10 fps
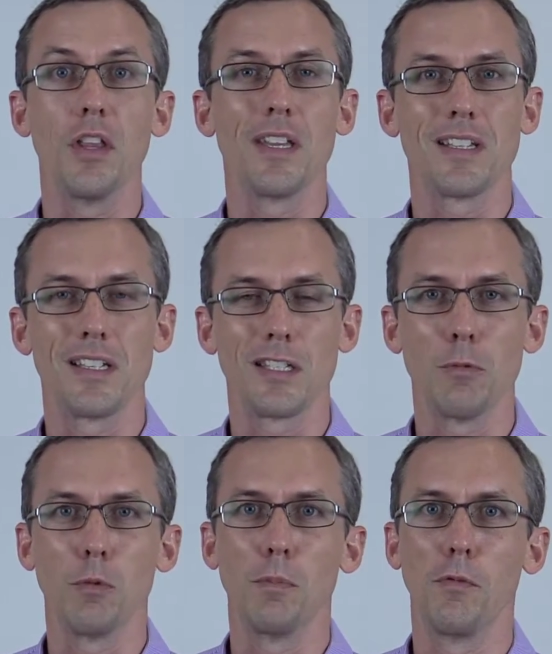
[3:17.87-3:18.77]
that the
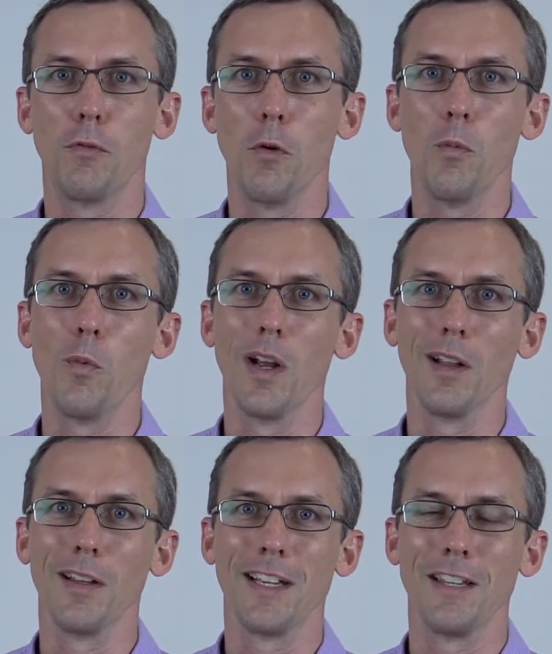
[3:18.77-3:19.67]
system will perform
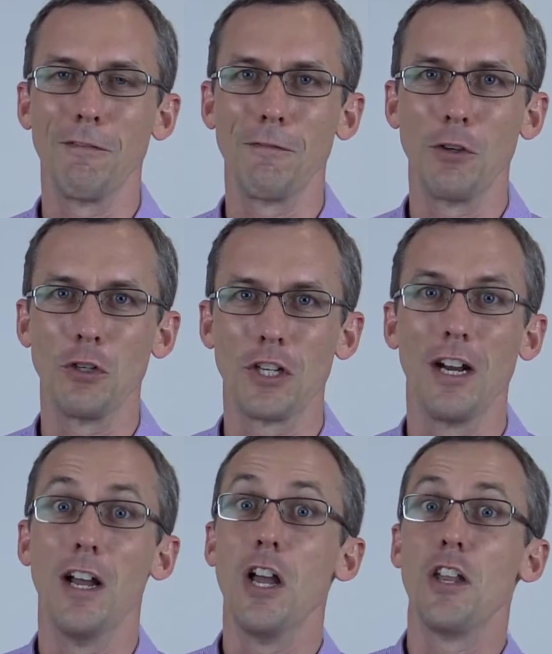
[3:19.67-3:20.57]
well in the
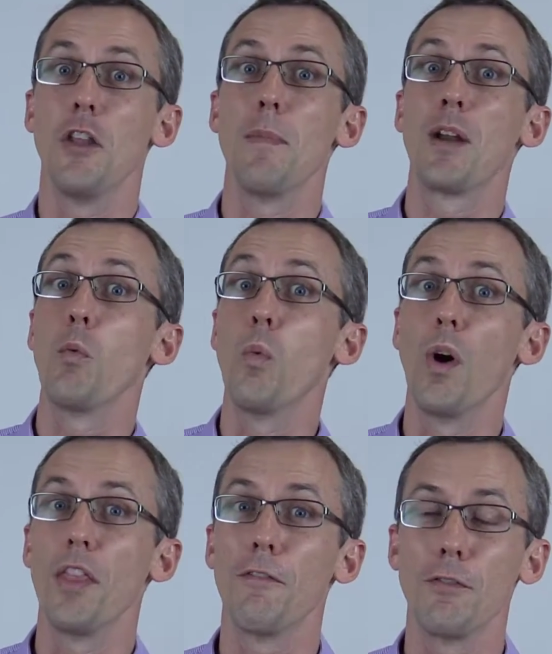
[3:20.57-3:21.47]
future, no matter
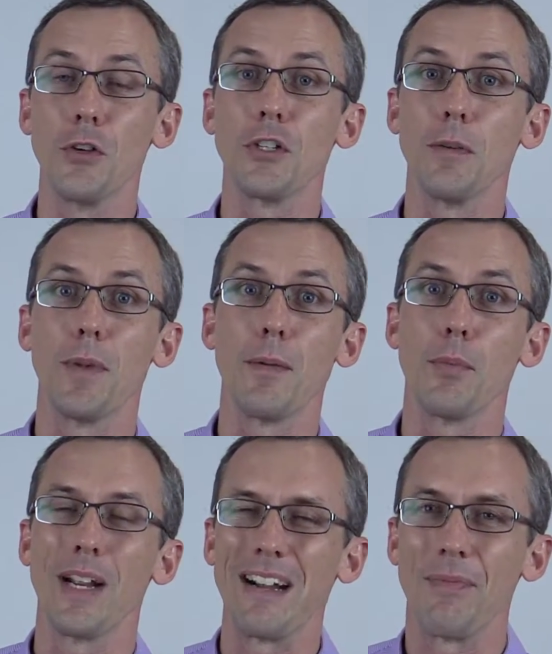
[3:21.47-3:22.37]
what the future may
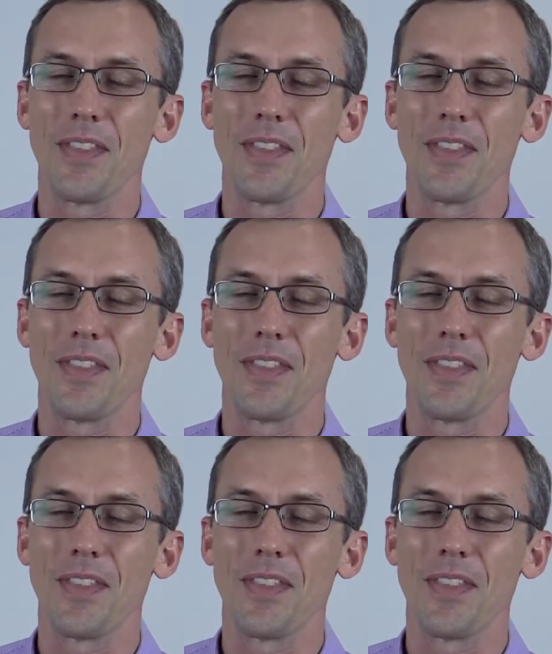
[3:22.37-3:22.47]
bring.